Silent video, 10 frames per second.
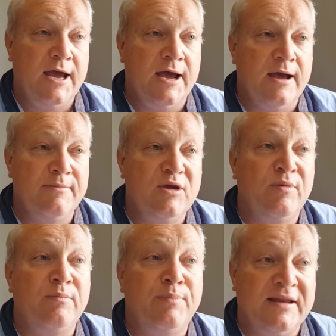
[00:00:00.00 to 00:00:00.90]
um, he'll
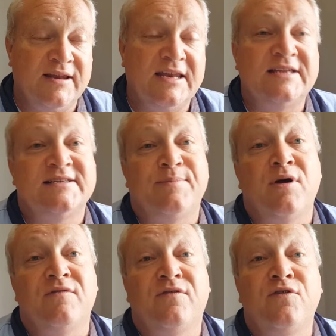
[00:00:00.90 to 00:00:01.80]
be better next up
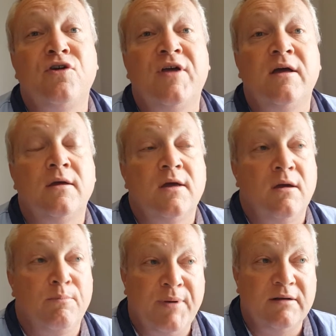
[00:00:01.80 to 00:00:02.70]
over further,
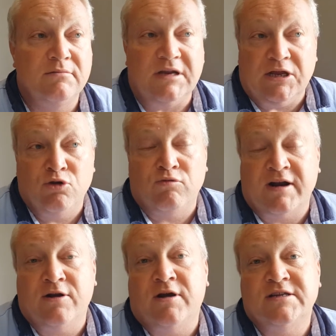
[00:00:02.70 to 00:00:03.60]
but he'll run
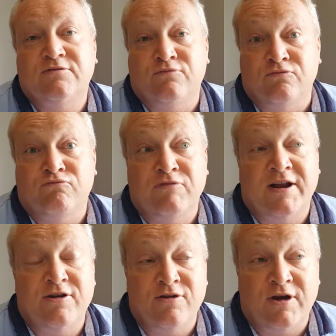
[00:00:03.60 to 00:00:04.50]
a nice
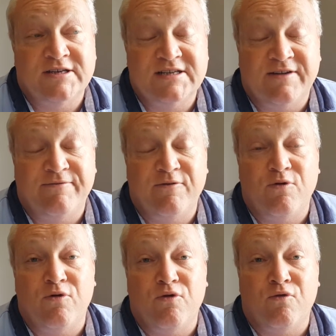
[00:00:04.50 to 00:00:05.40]
run a nice enough
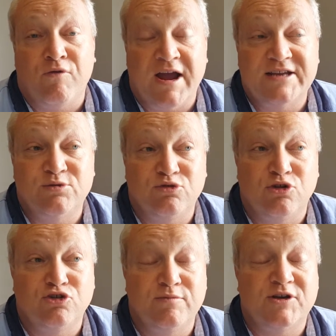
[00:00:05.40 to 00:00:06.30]
race with
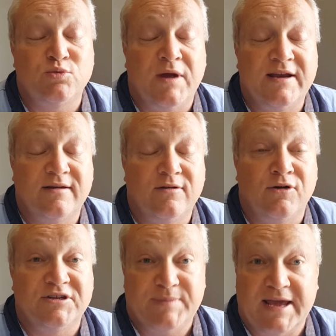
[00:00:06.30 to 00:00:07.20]
not too much weight
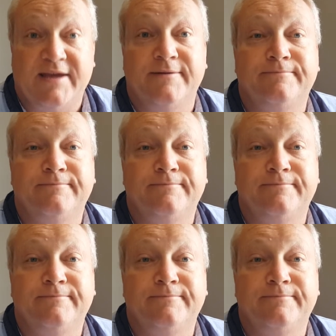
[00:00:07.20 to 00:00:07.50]
on his back.